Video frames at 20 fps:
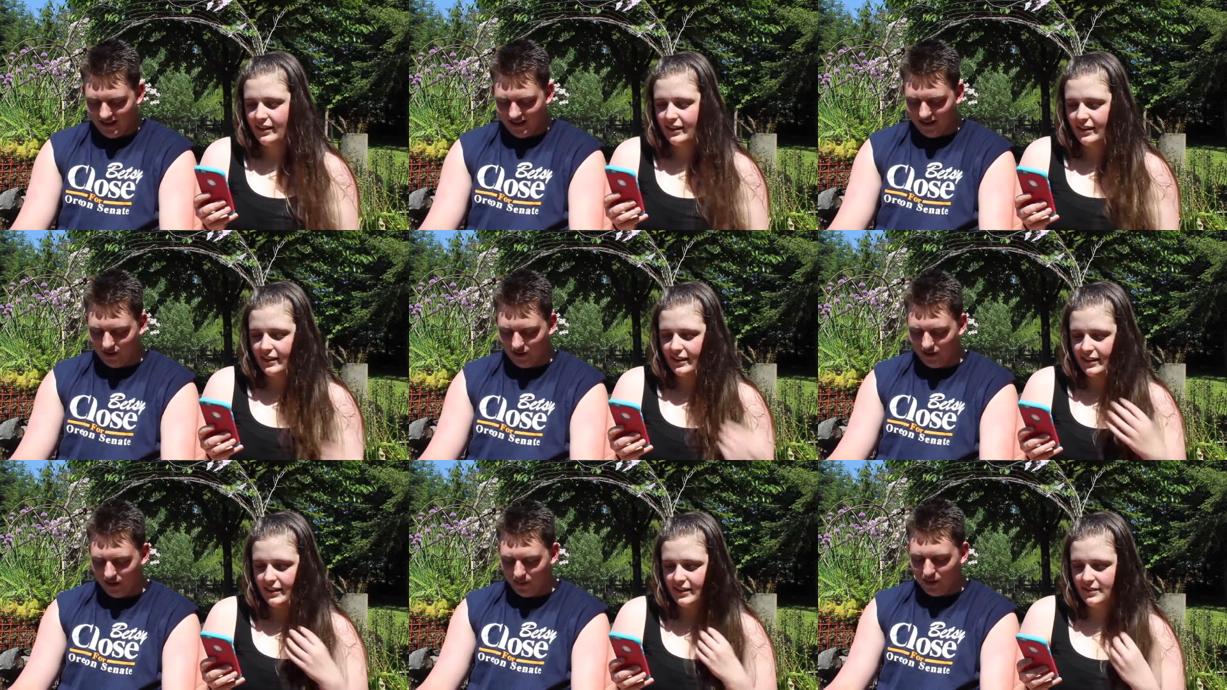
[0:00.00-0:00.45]

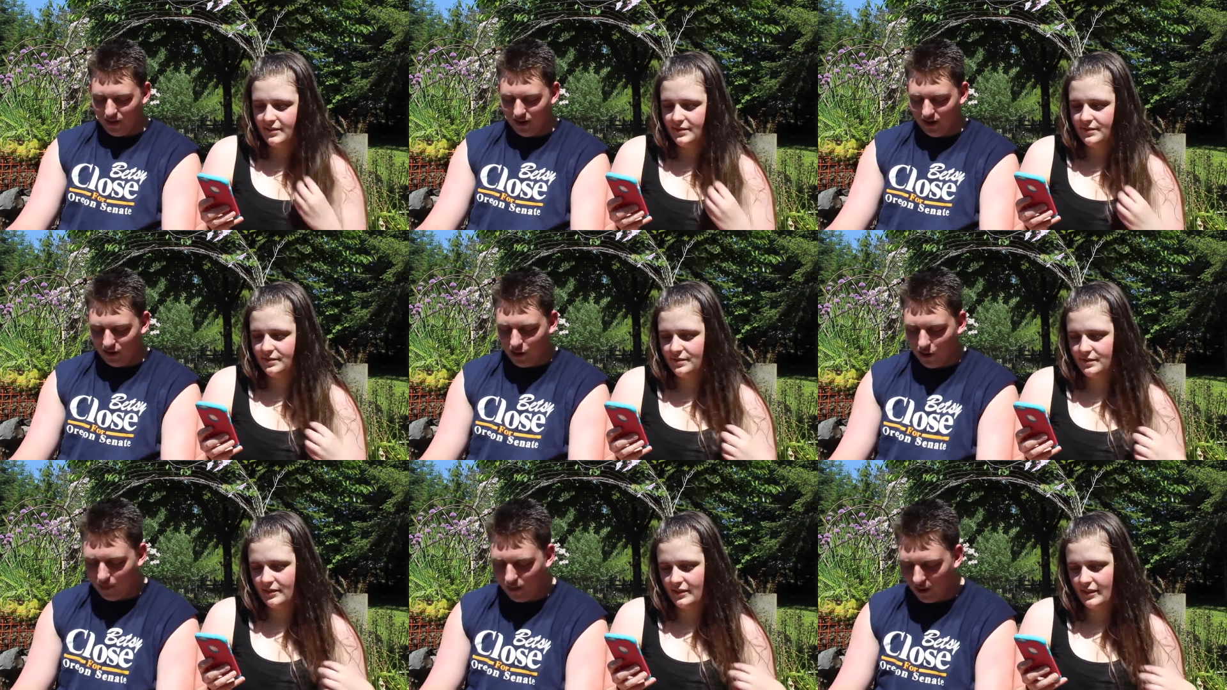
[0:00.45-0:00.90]
Speaker 1: The only
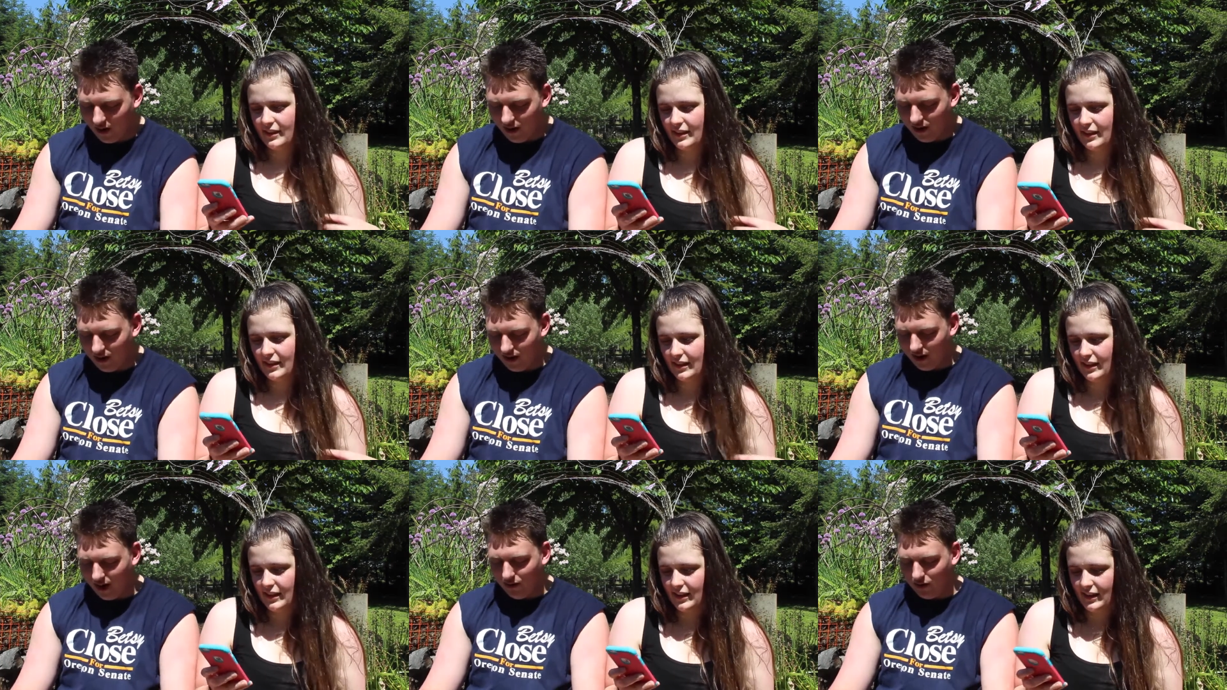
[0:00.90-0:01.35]
political
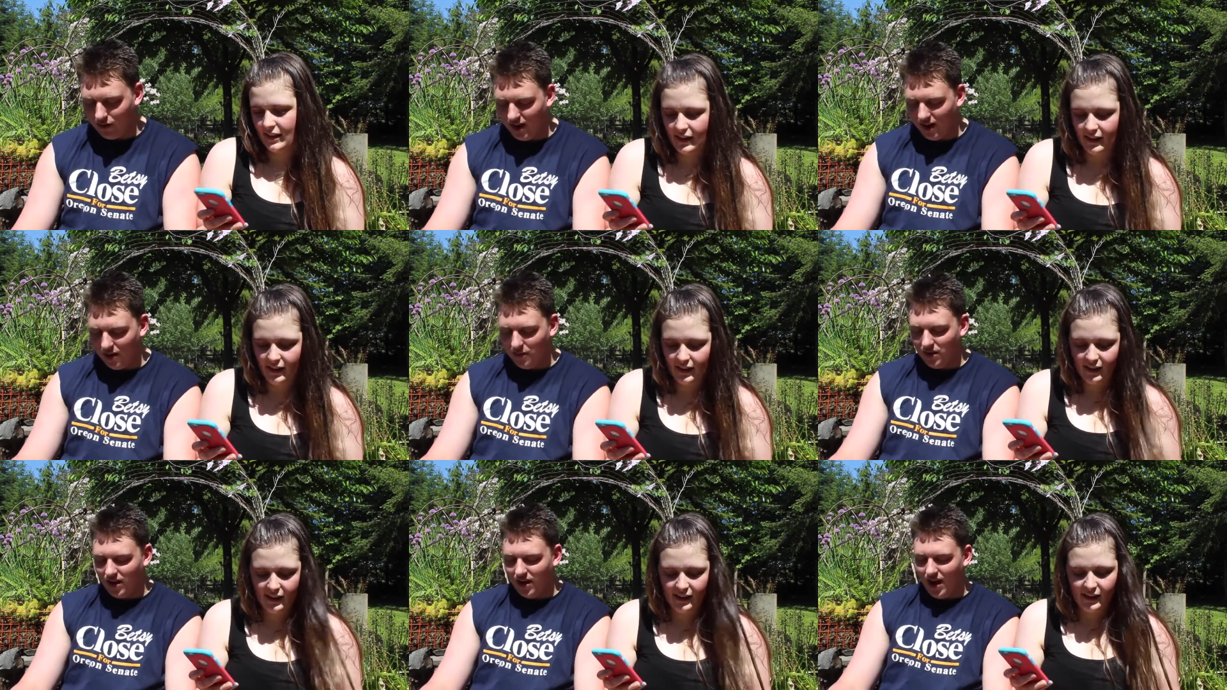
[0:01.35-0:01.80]
party that
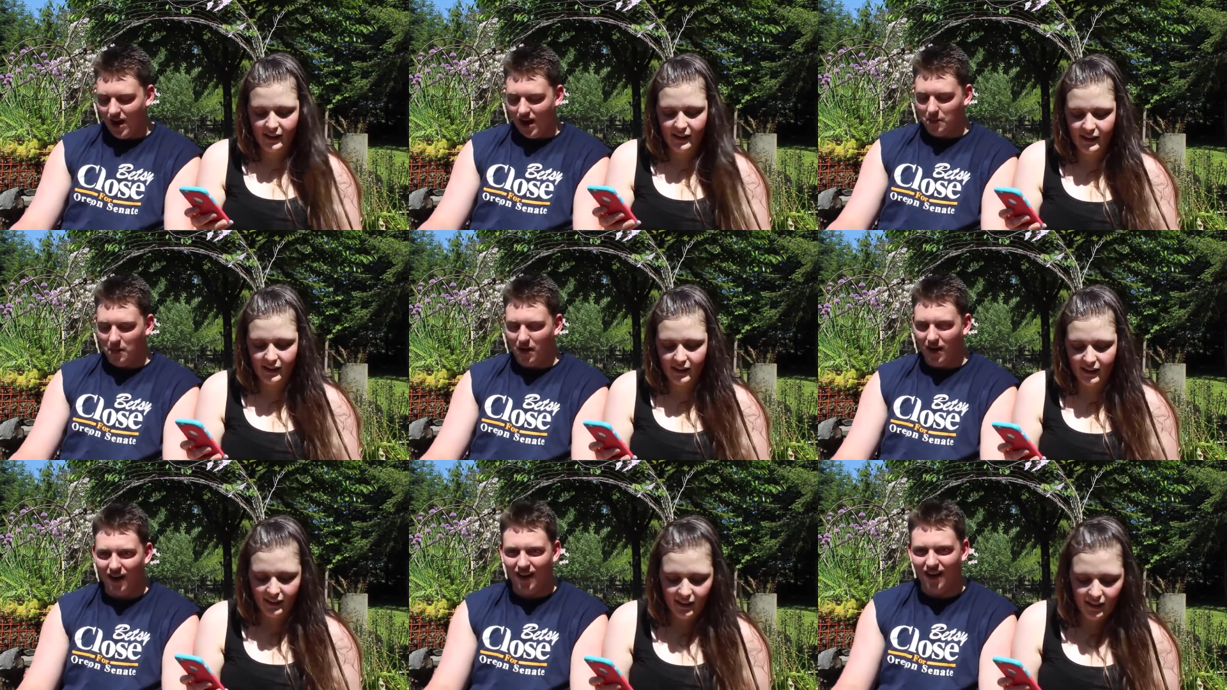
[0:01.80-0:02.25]
ever gave me a
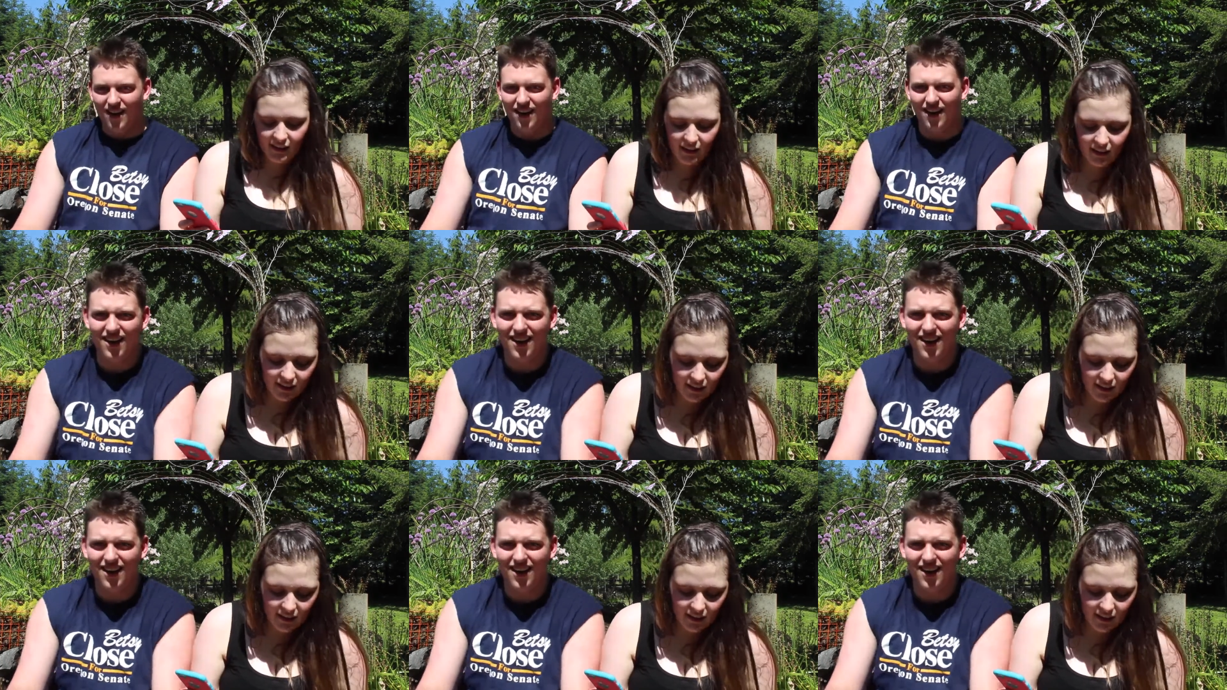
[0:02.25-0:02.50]
nightmare.